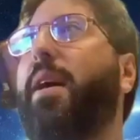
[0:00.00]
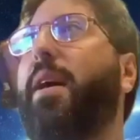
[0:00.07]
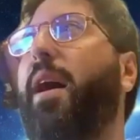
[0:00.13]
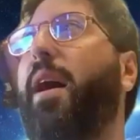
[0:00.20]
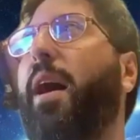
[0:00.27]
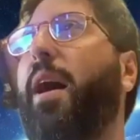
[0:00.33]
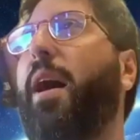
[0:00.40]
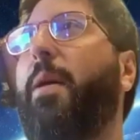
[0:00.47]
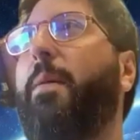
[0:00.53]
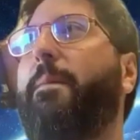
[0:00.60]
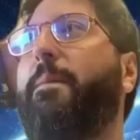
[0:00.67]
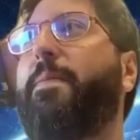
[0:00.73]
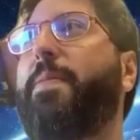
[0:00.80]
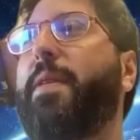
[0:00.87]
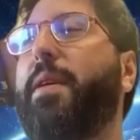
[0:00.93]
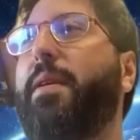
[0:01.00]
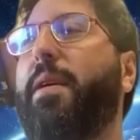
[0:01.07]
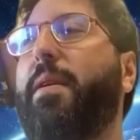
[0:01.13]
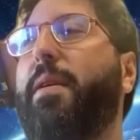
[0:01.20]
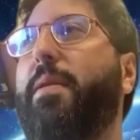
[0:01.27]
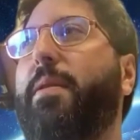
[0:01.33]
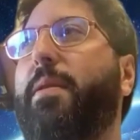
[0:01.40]
Yeah. Um,
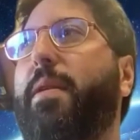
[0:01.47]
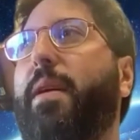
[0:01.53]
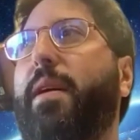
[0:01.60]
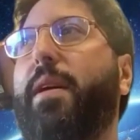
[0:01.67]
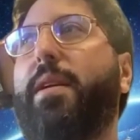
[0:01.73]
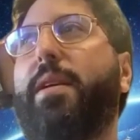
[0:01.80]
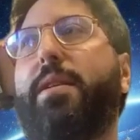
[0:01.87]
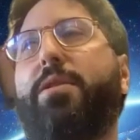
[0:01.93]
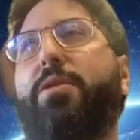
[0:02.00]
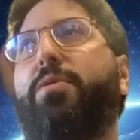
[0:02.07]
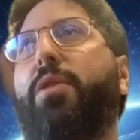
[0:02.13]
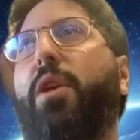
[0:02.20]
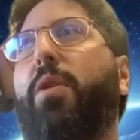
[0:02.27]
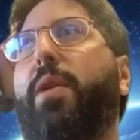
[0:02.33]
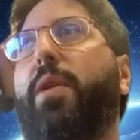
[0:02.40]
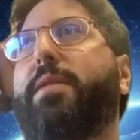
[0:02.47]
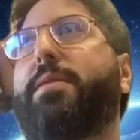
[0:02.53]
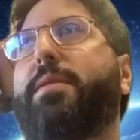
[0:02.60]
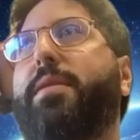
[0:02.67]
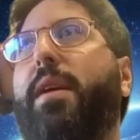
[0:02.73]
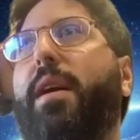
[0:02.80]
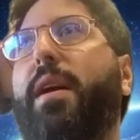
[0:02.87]
you know,
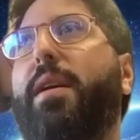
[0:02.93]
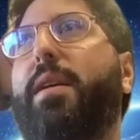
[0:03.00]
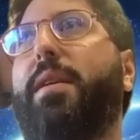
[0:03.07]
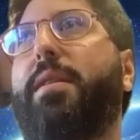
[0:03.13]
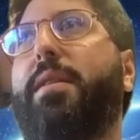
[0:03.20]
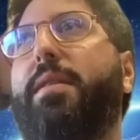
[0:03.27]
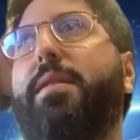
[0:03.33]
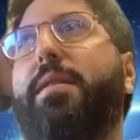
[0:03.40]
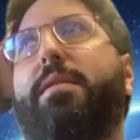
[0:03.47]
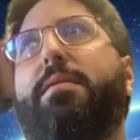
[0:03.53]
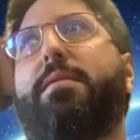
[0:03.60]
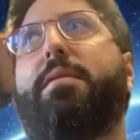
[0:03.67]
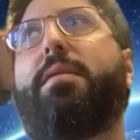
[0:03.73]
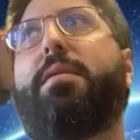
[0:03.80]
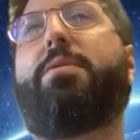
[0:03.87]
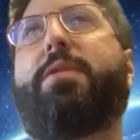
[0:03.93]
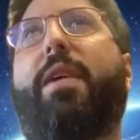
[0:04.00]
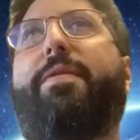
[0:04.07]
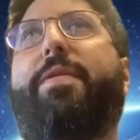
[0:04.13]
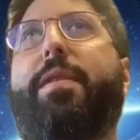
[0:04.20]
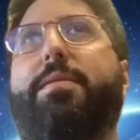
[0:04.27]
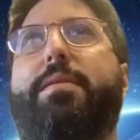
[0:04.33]
it's uh, there's
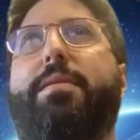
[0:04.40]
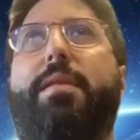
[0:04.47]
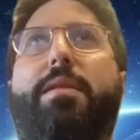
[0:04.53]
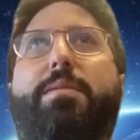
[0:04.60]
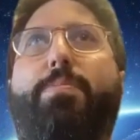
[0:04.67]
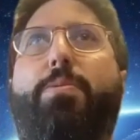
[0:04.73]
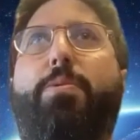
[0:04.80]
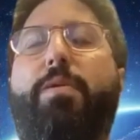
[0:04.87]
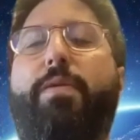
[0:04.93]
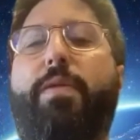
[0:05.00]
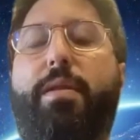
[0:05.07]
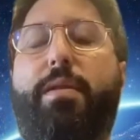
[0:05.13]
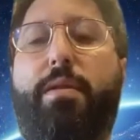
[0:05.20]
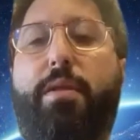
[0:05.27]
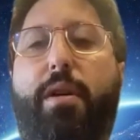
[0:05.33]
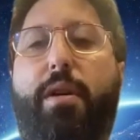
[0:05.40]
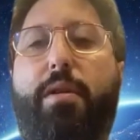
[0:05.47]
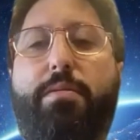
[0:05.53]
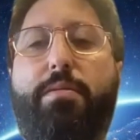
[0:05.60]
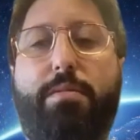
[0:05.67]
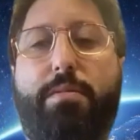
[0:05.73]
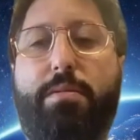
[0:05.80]
efficacy. It's proven. You
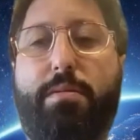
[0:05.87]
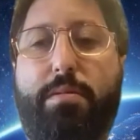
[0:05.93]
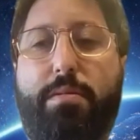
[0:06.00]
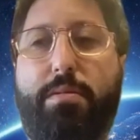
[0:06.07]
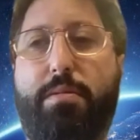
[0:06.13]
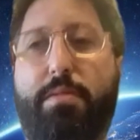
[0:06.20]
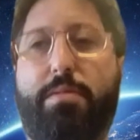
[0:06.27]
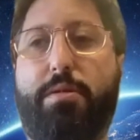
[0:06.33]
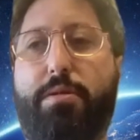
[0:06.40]
know. Mm-hmm.